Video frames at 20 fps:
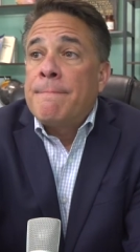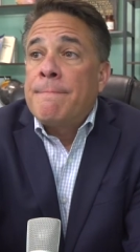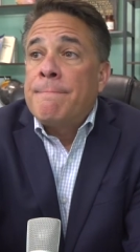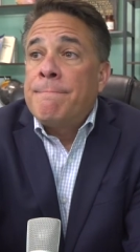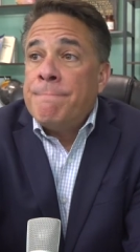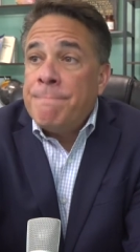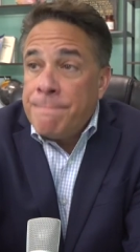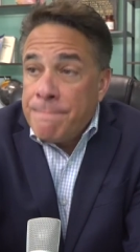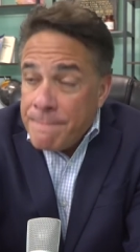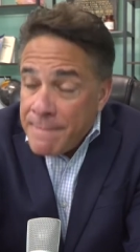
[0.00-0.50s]

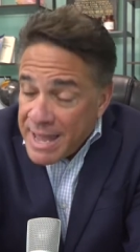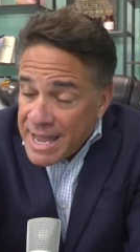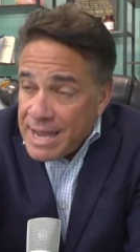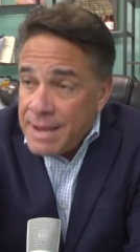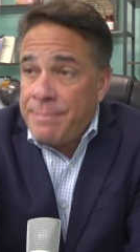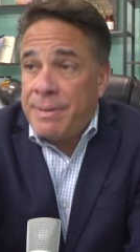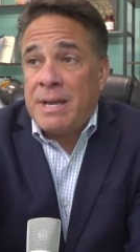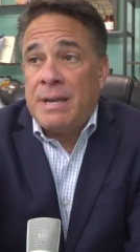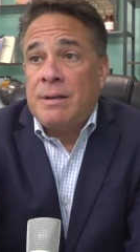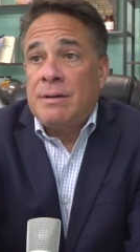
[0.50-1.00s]

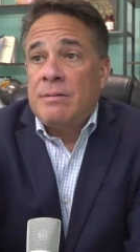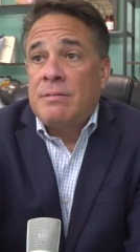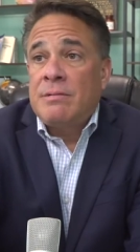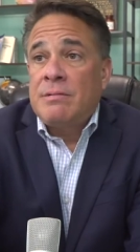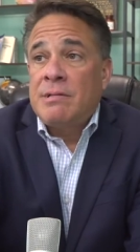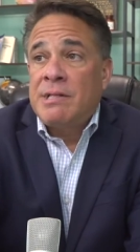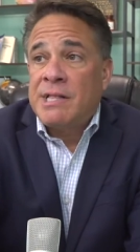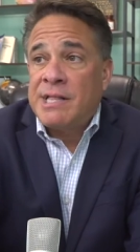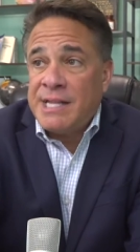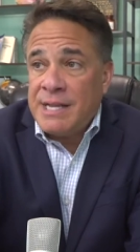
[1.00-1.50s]
Maybe
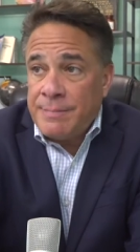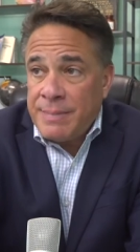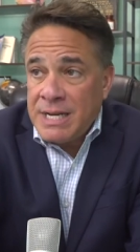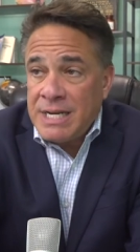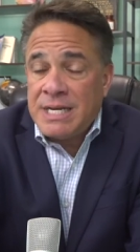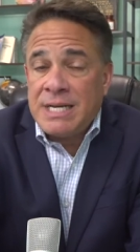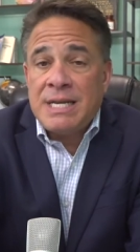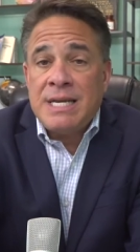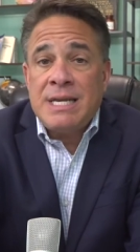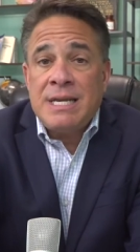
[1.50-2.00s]
C B
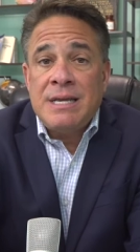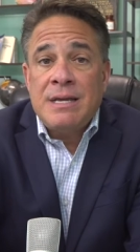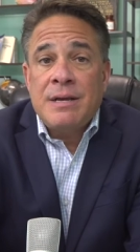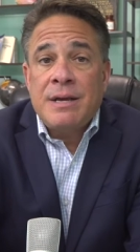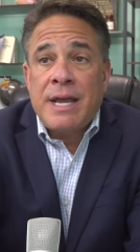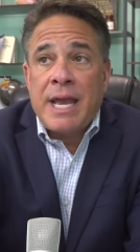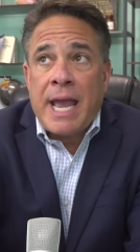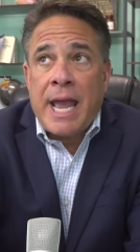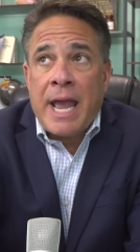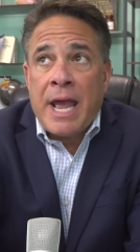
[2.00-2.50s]
D
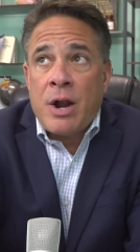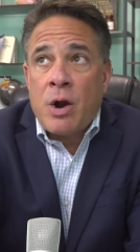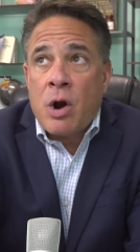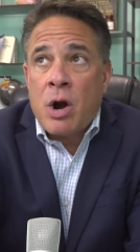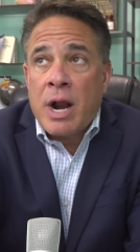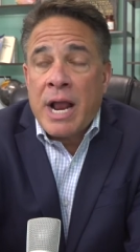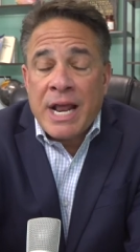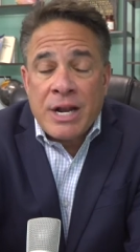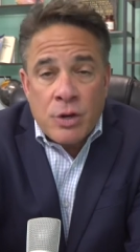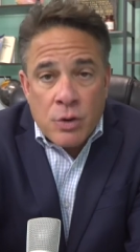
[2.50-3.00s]
and
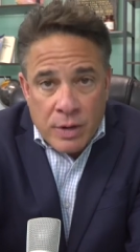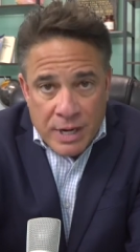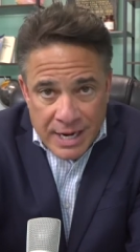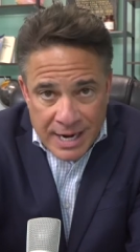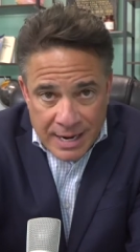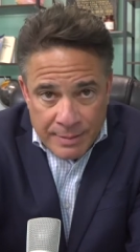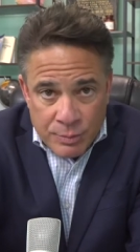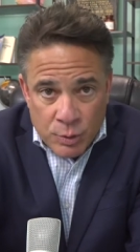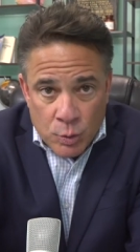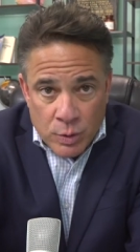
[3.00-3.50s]
our
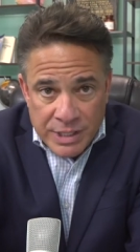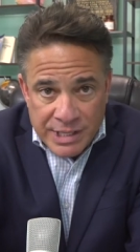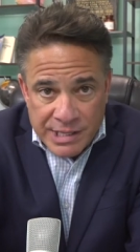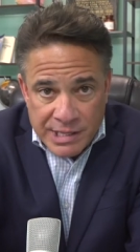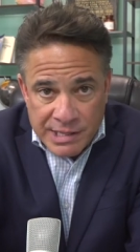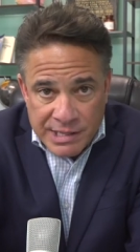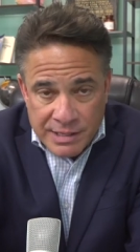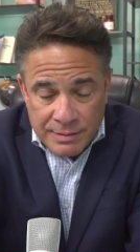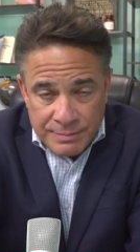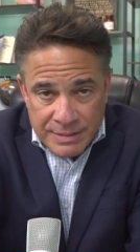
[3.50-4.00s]
endocannabinoid
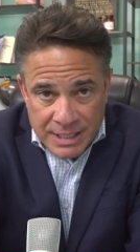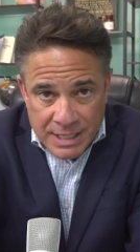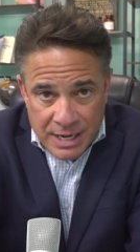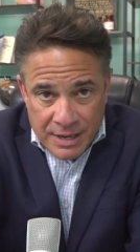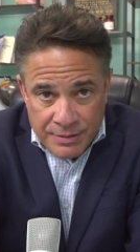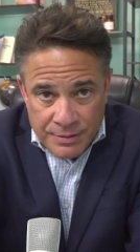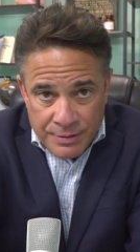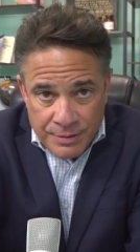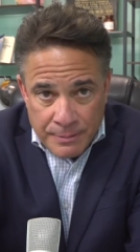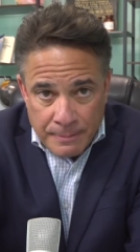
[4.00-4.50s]
system
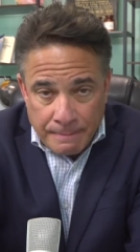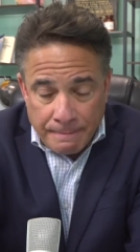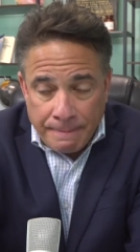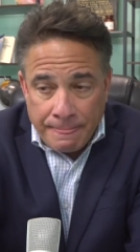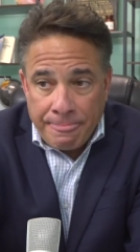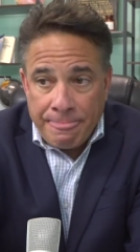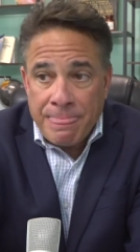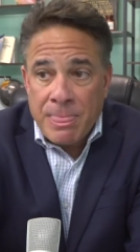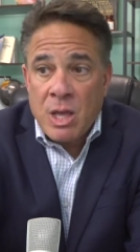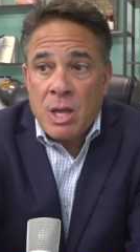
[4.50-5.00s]
together
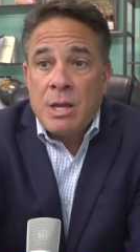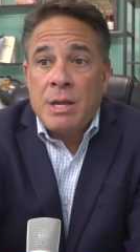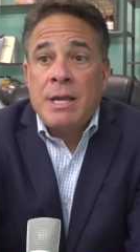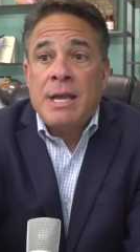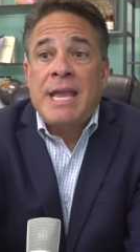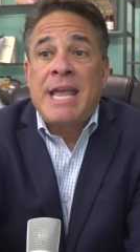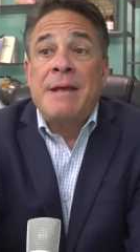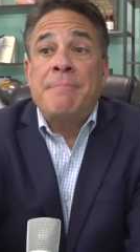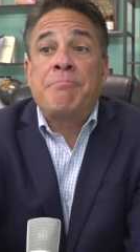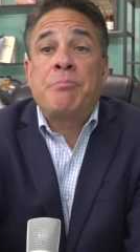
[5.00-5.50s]

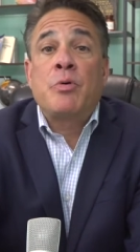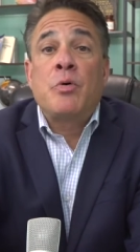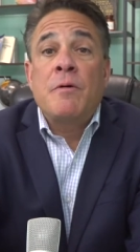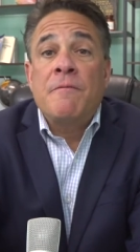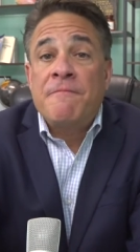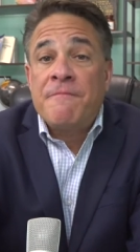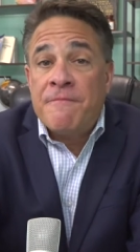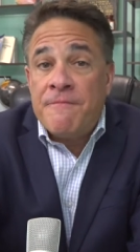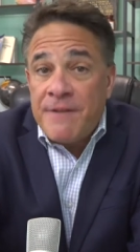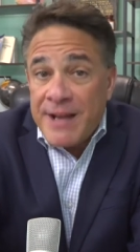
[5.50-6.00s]
can
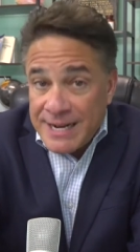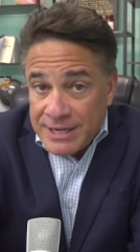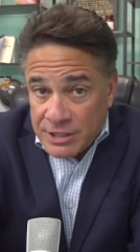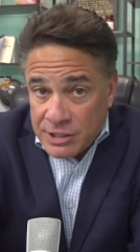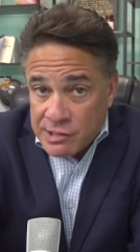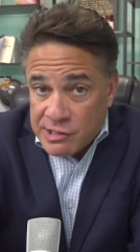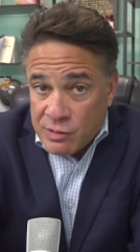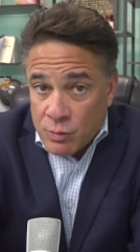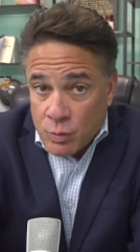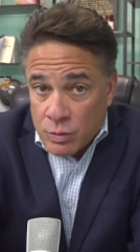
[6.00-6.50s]
prevent
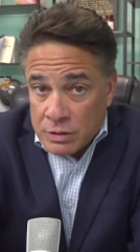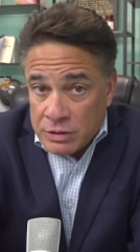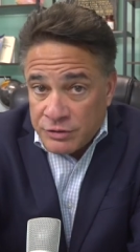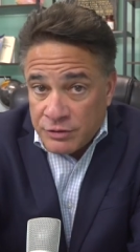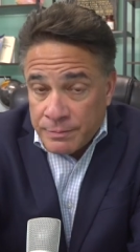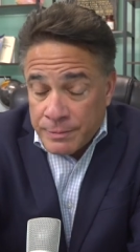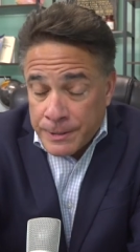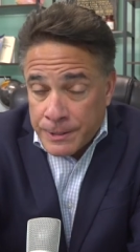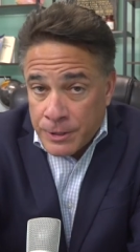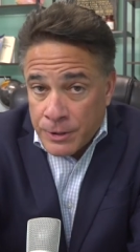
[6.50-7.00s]
disorders
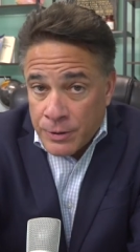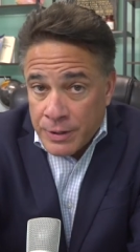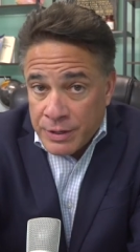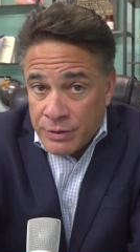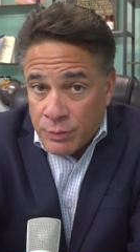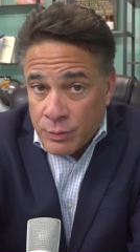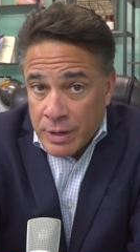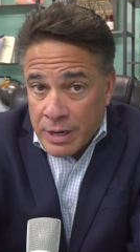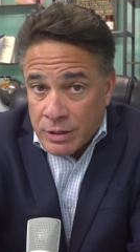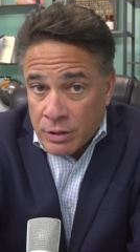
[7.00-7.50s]
from occurring
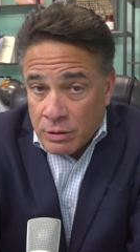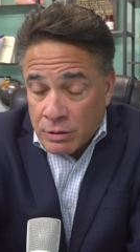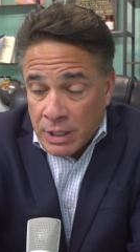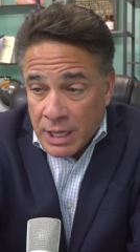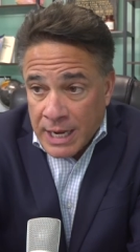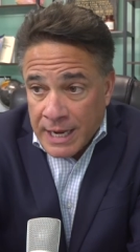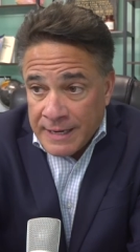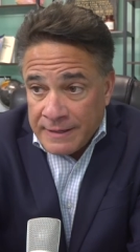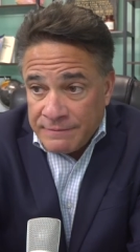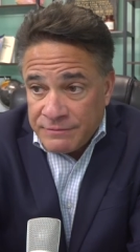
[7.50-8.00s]
throughout our
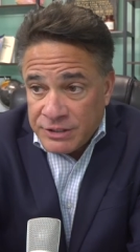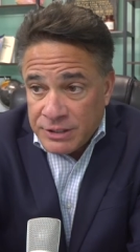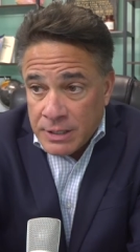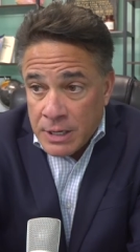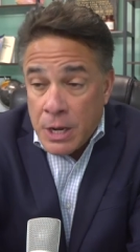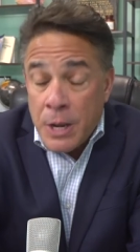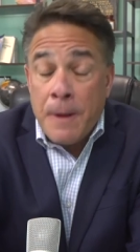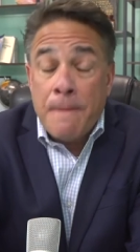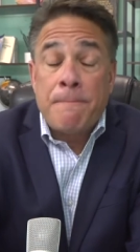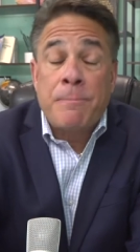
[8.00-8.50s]
lives,
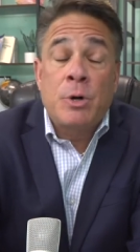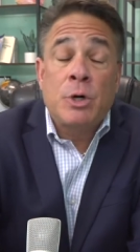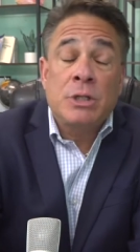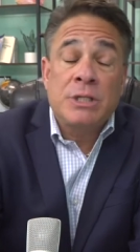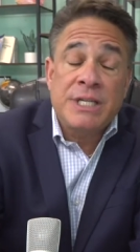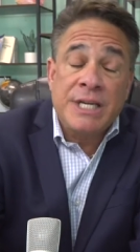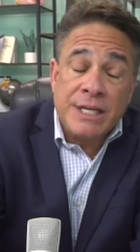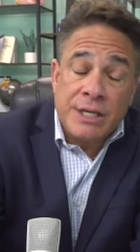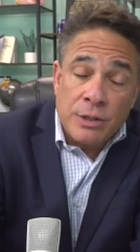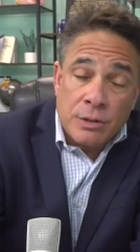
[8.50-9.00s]

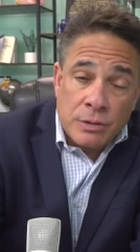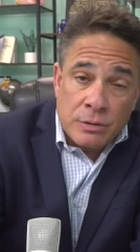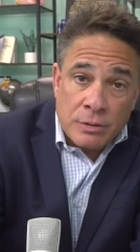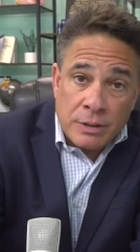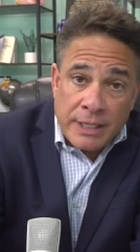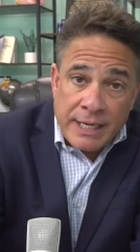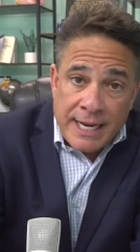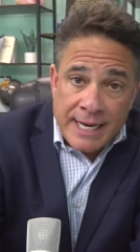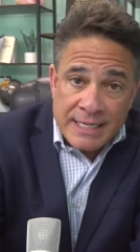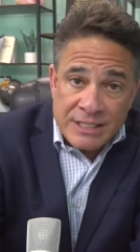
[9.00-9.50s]

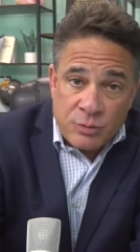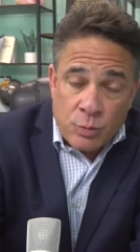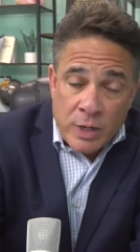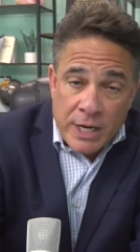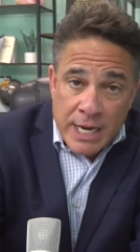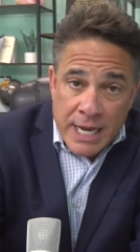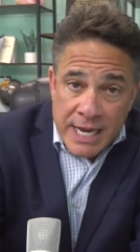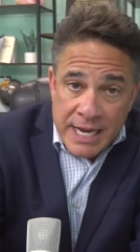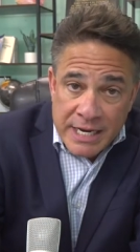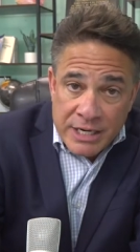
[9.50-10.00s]
particularly as
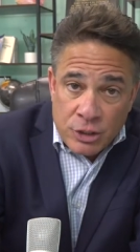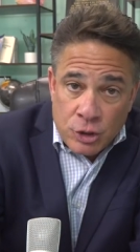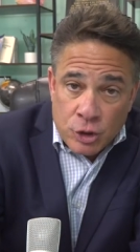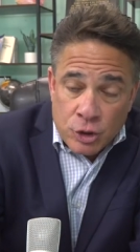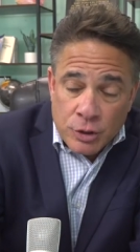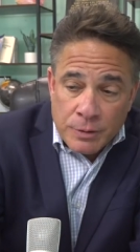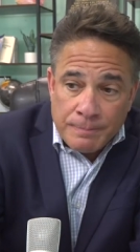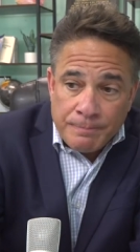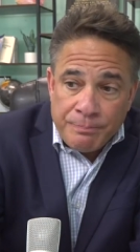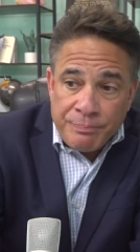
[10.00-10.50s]
we
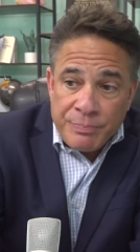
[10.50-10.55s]
age,